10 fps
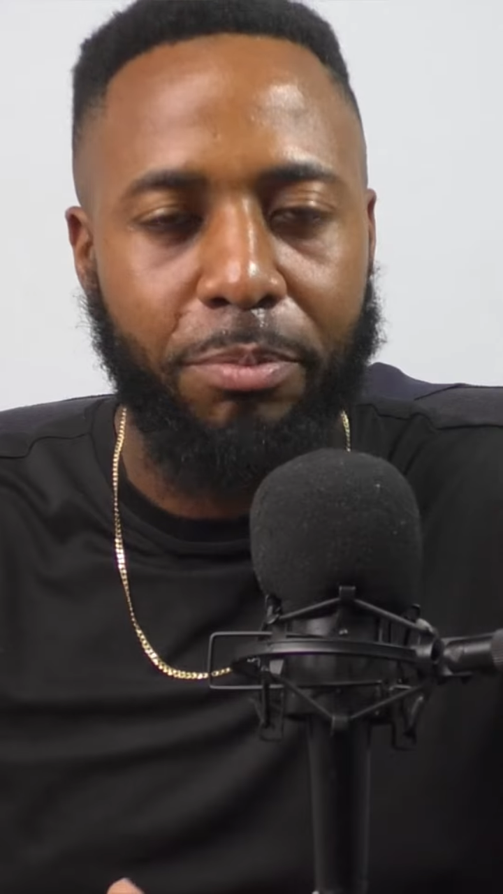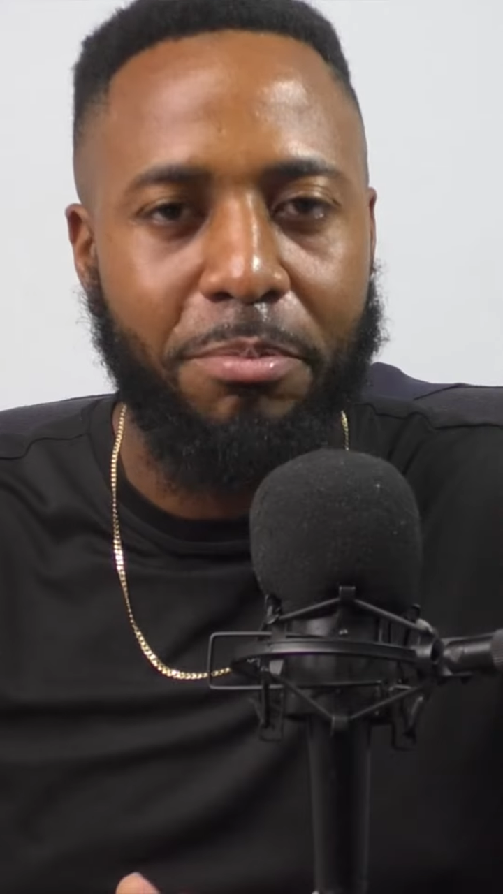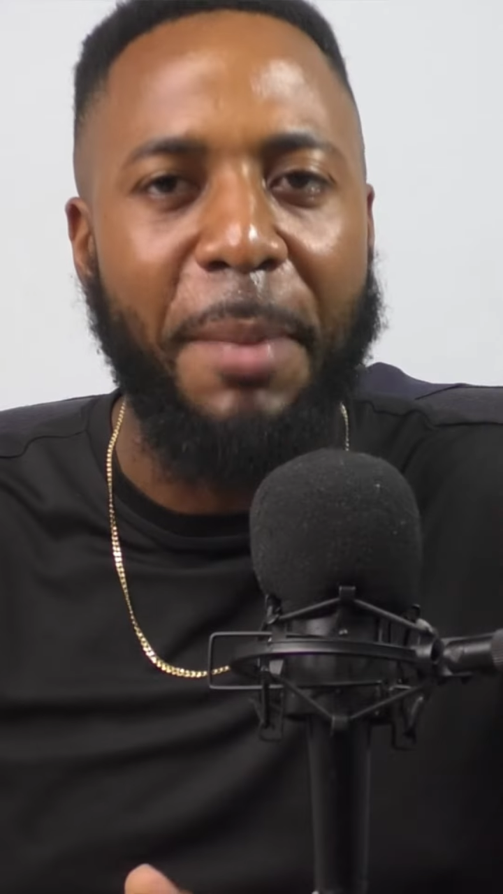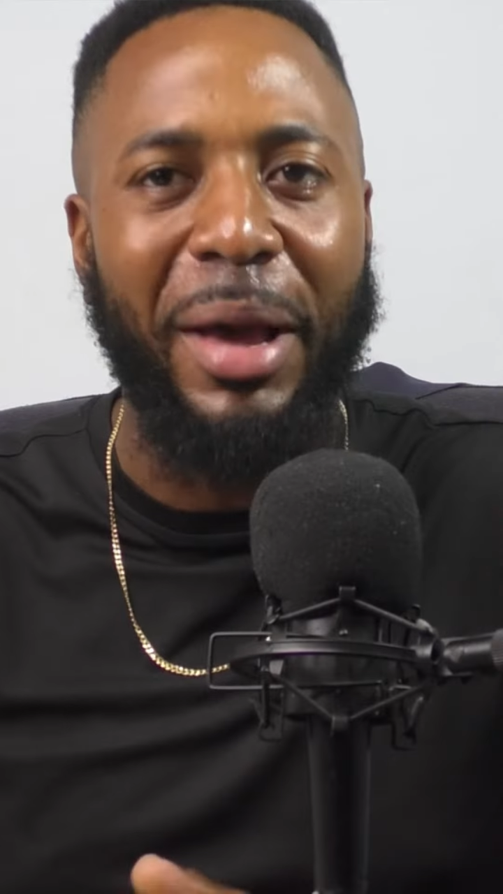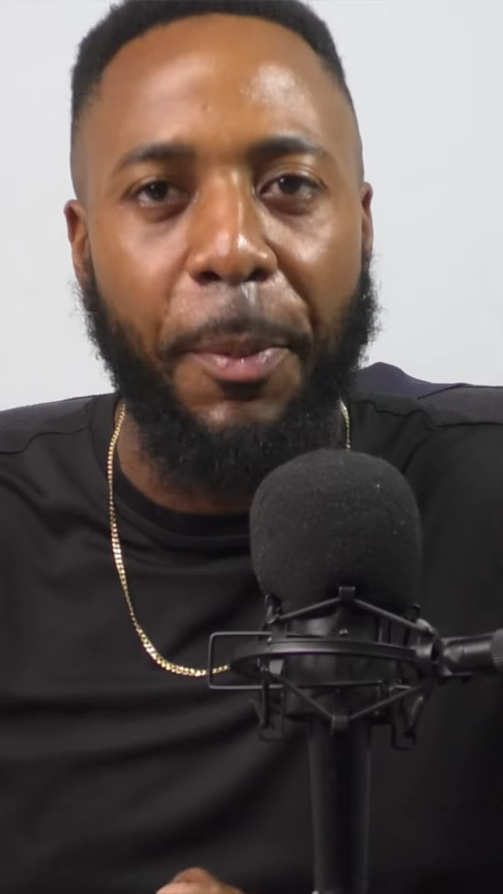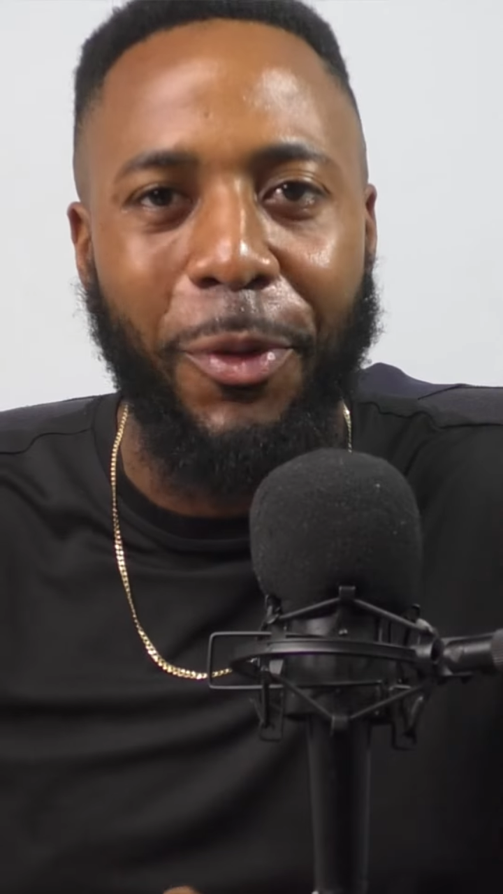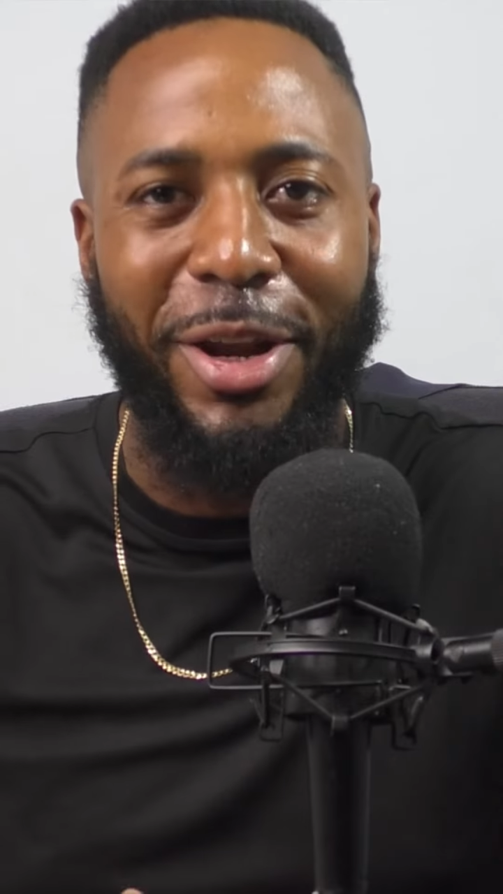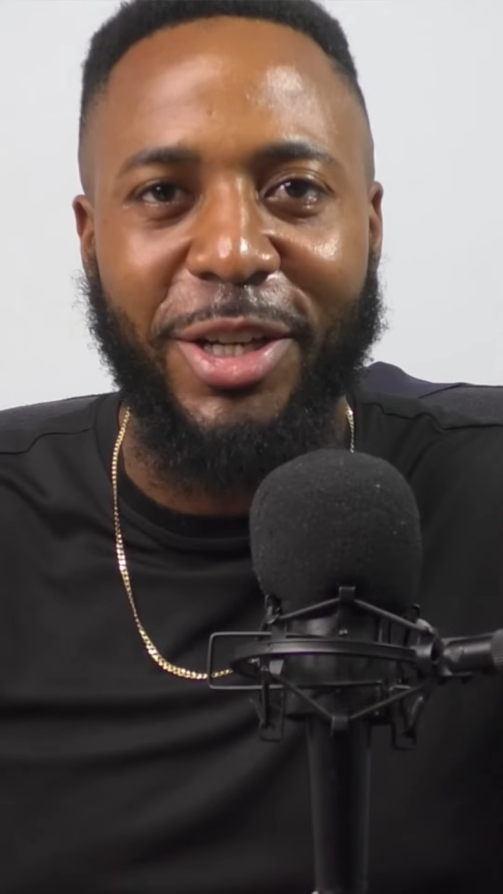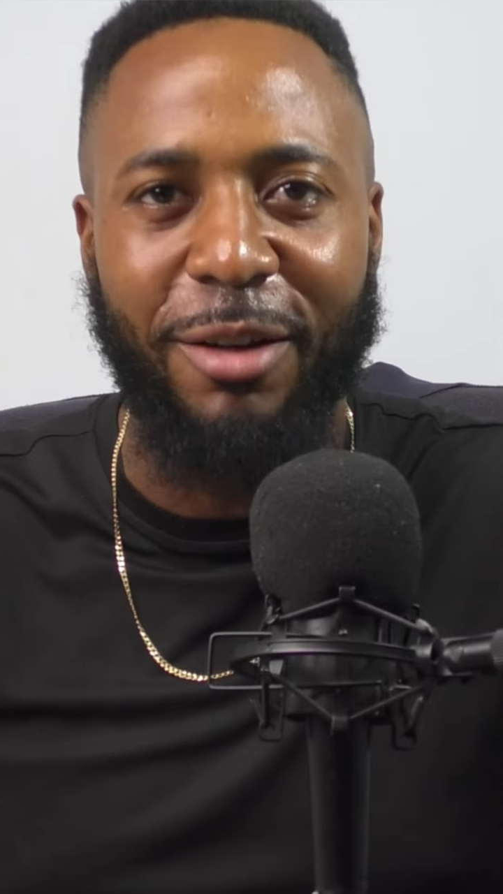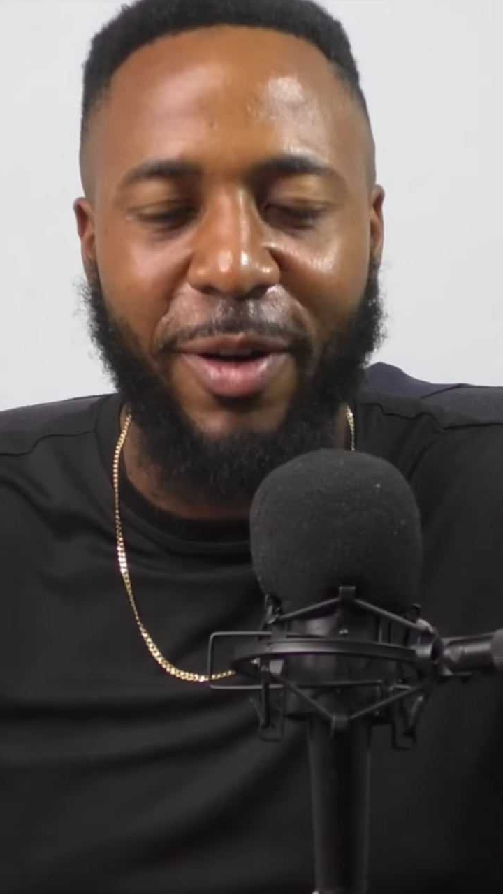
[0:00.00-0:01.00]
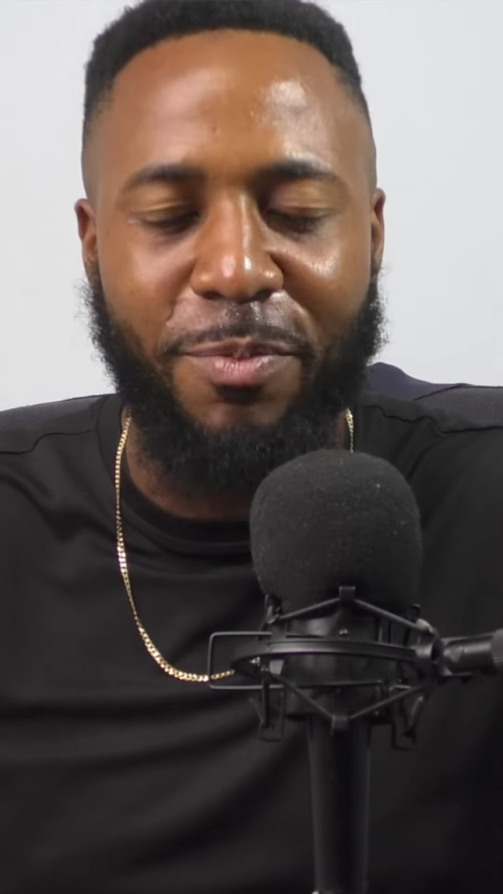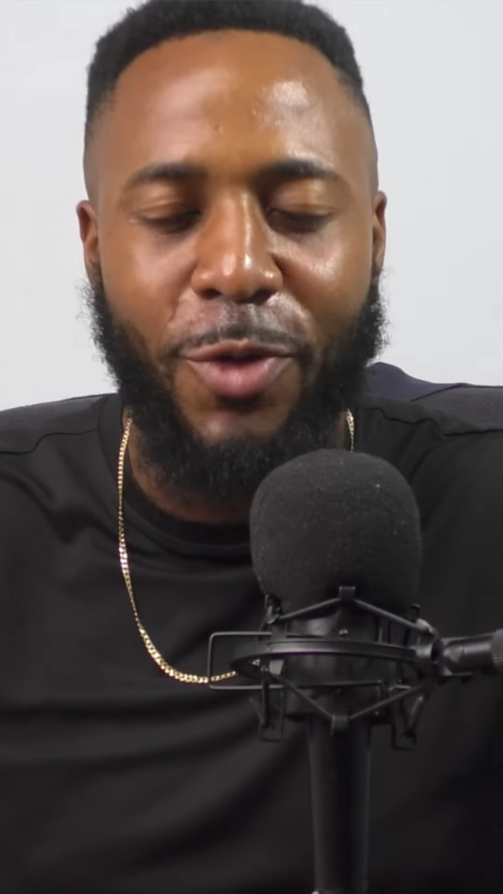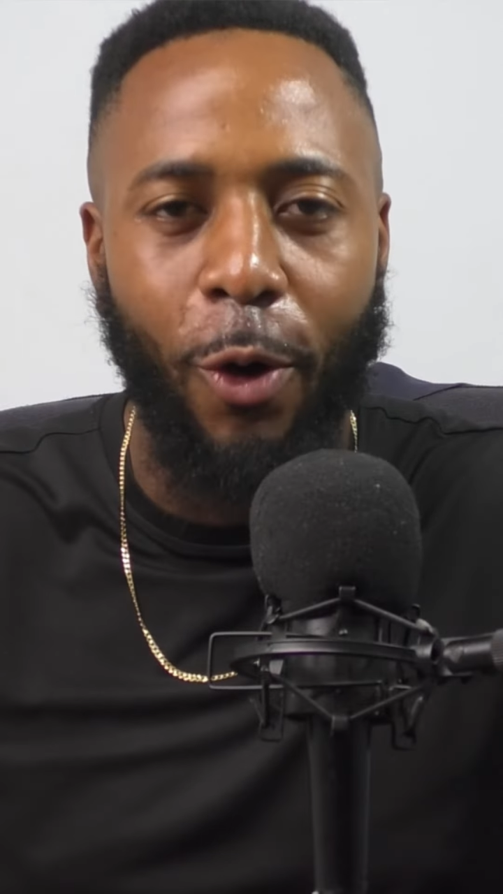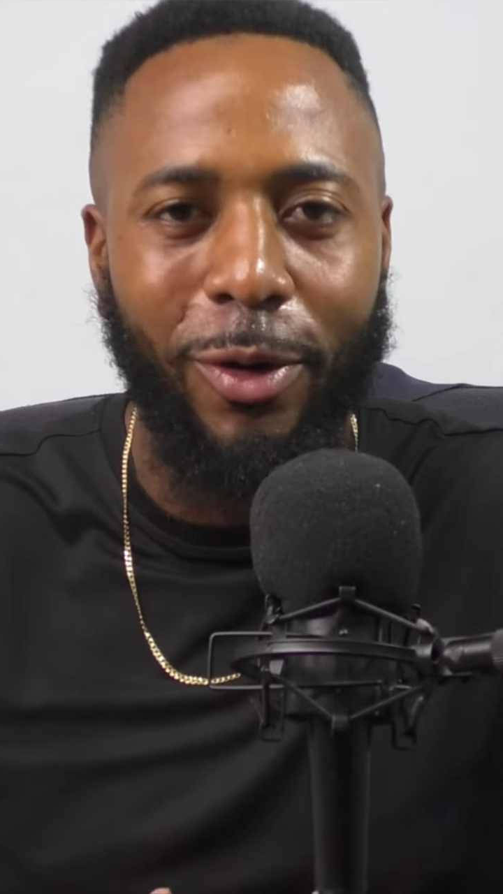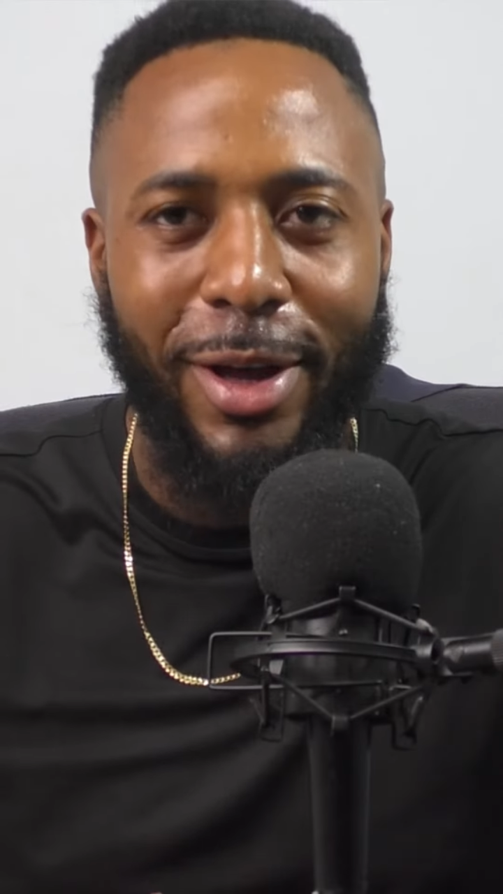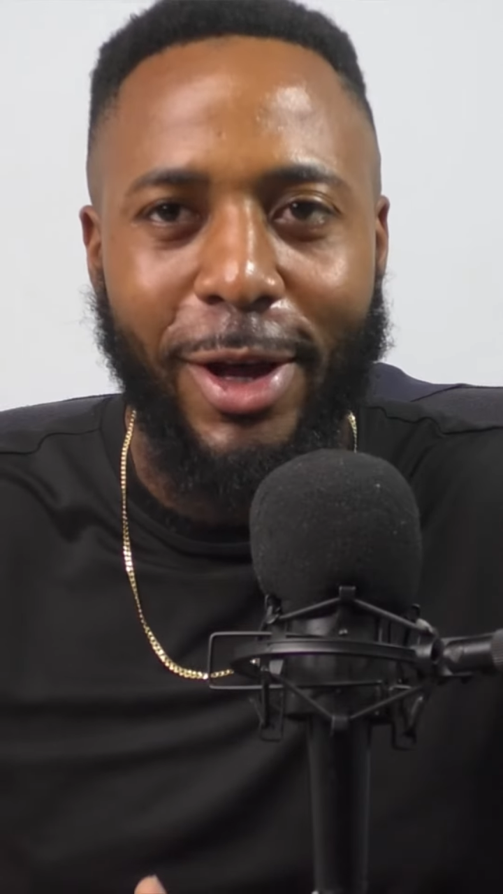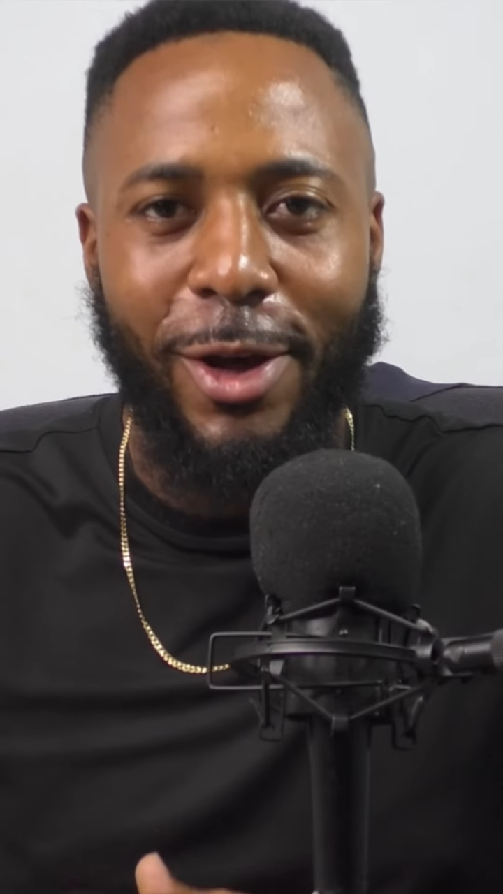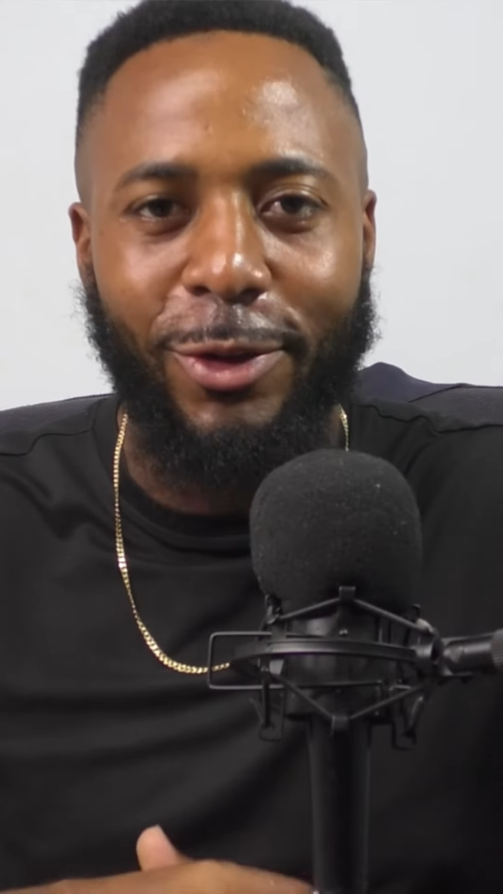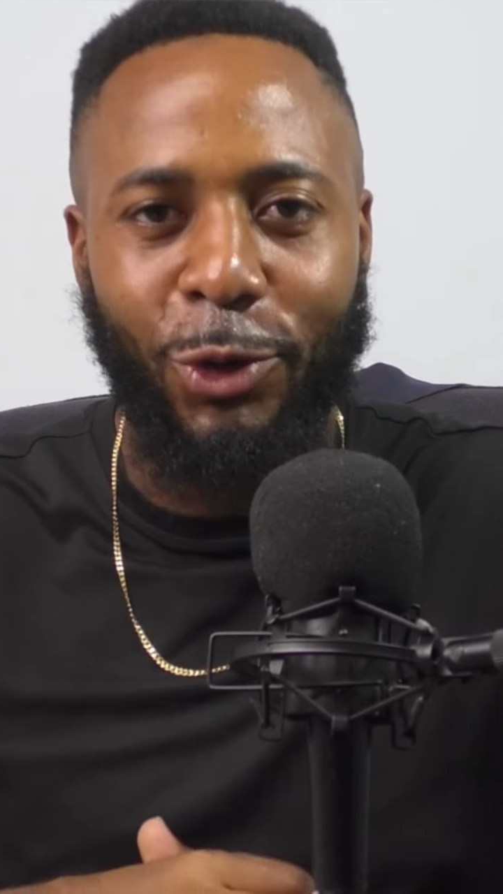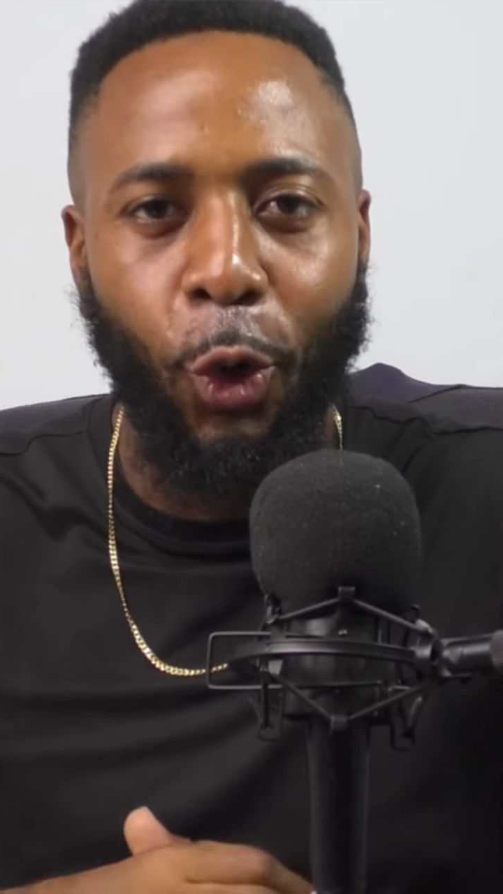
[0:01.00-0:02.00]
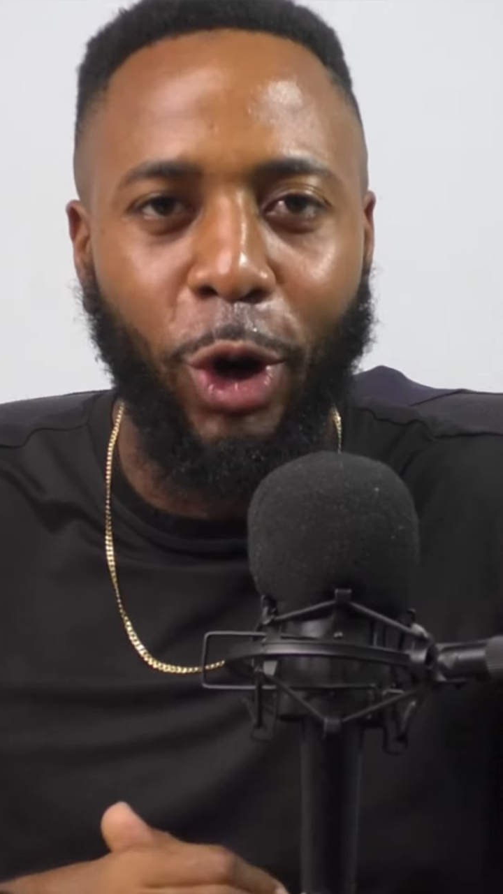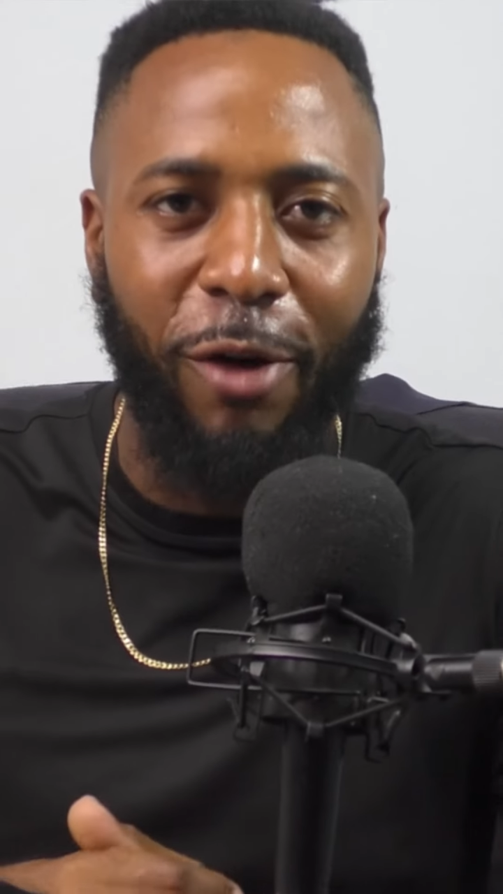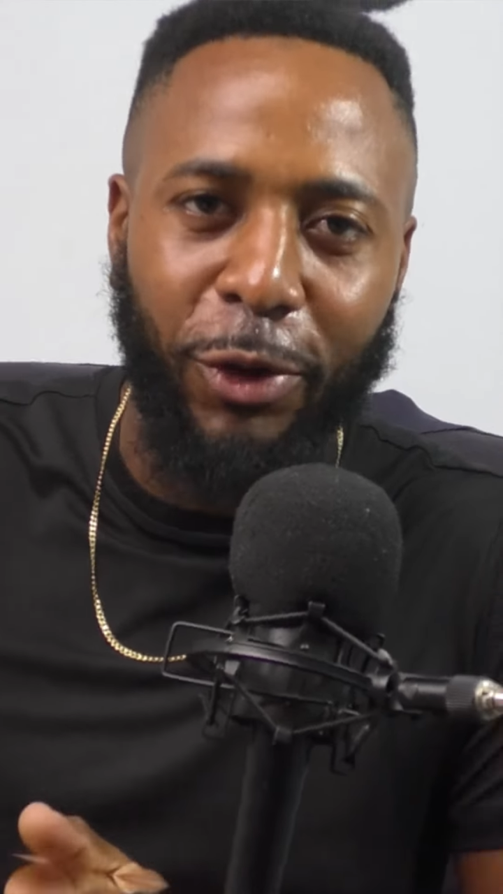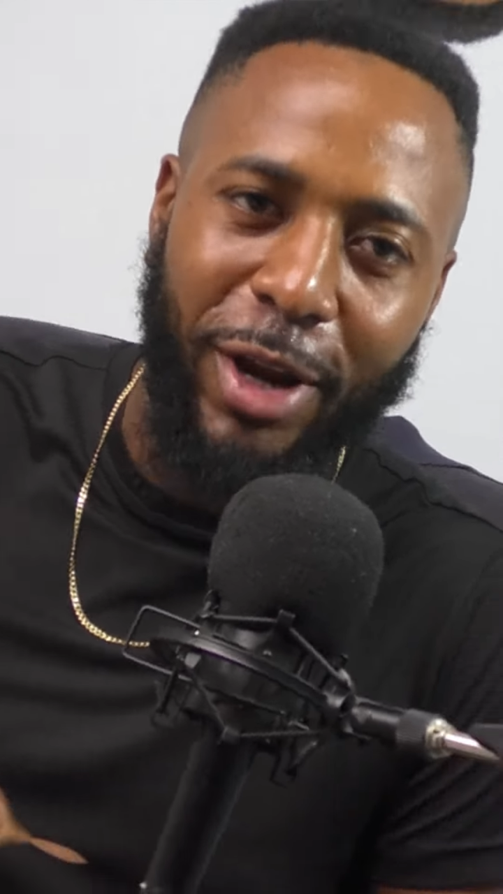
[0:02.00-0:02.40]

I make a prediction from now. 2-0 to the